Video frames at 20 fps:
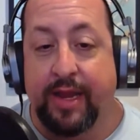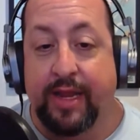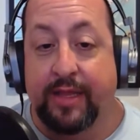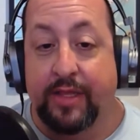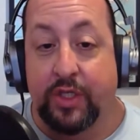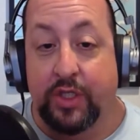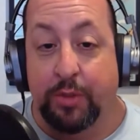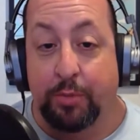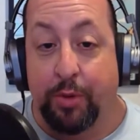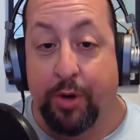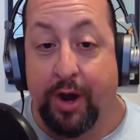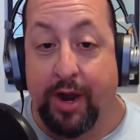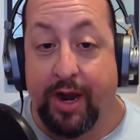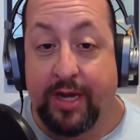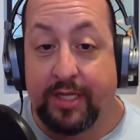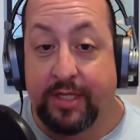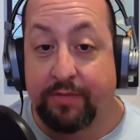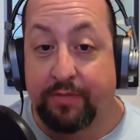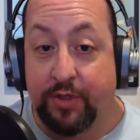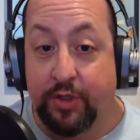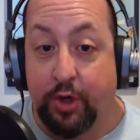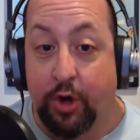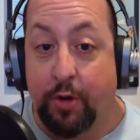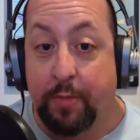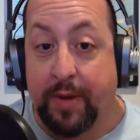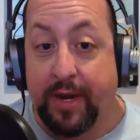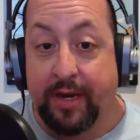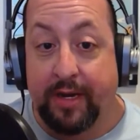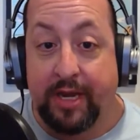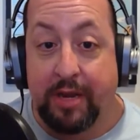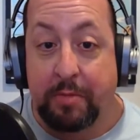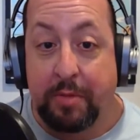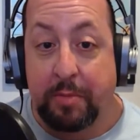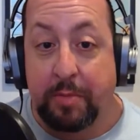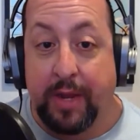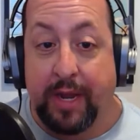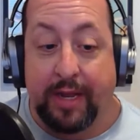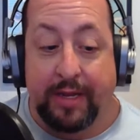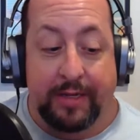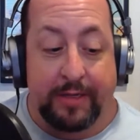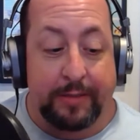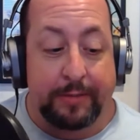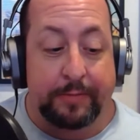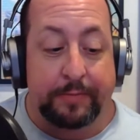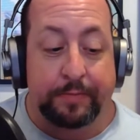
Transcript: and the surprise of Starman coming back.